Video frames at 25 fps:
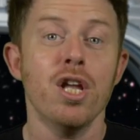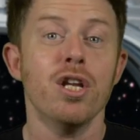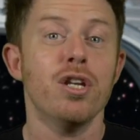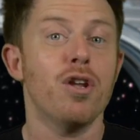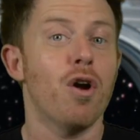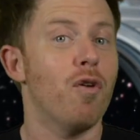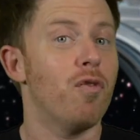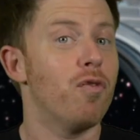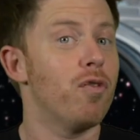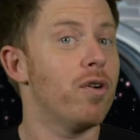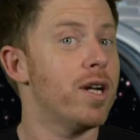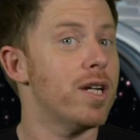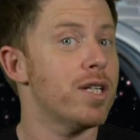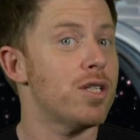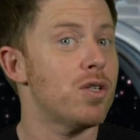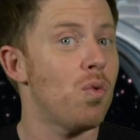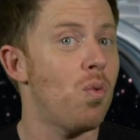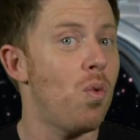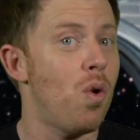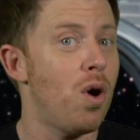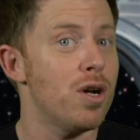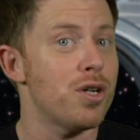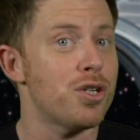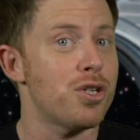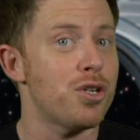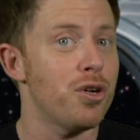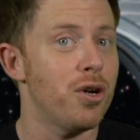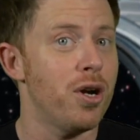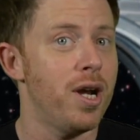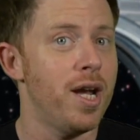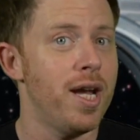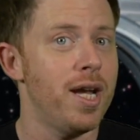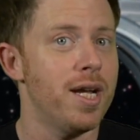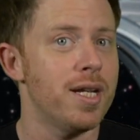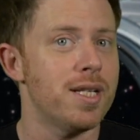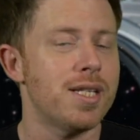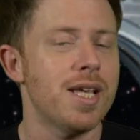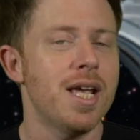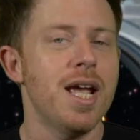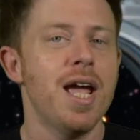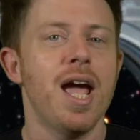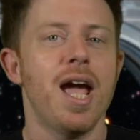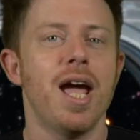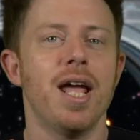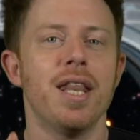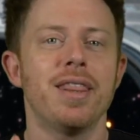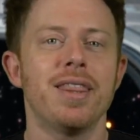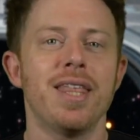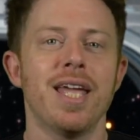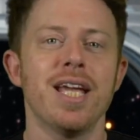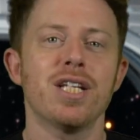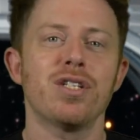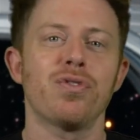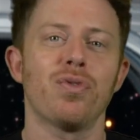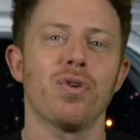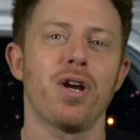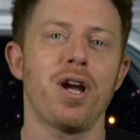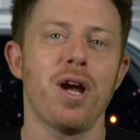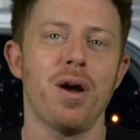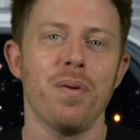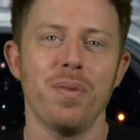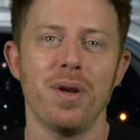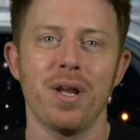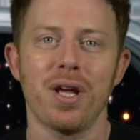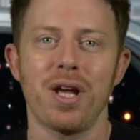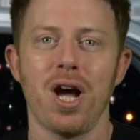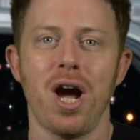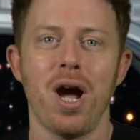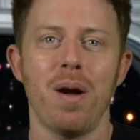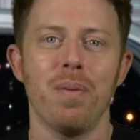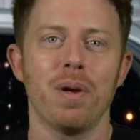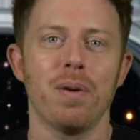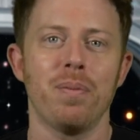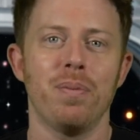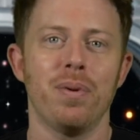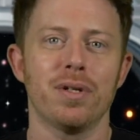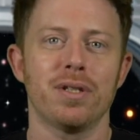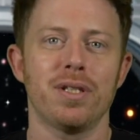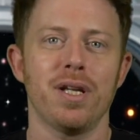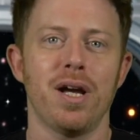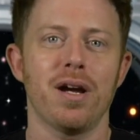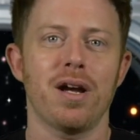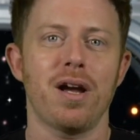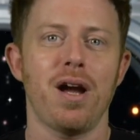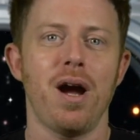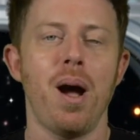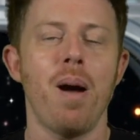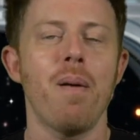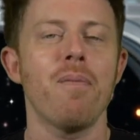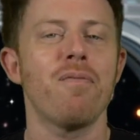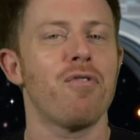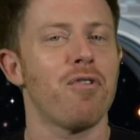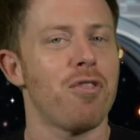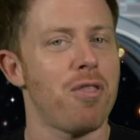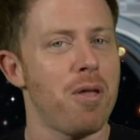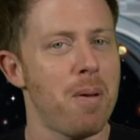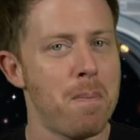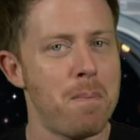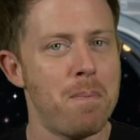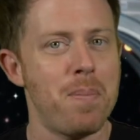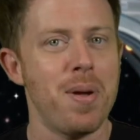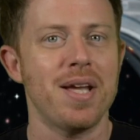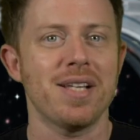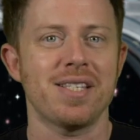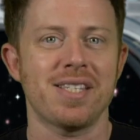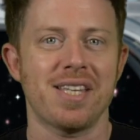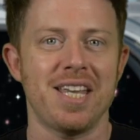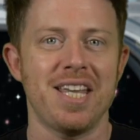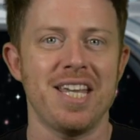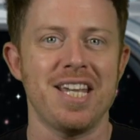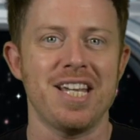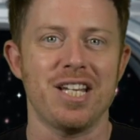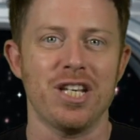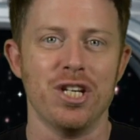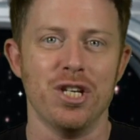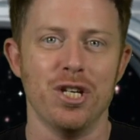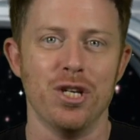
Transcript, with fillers: Don't forget to wash your hands, and thanks for coming to comicbook.com for the best geek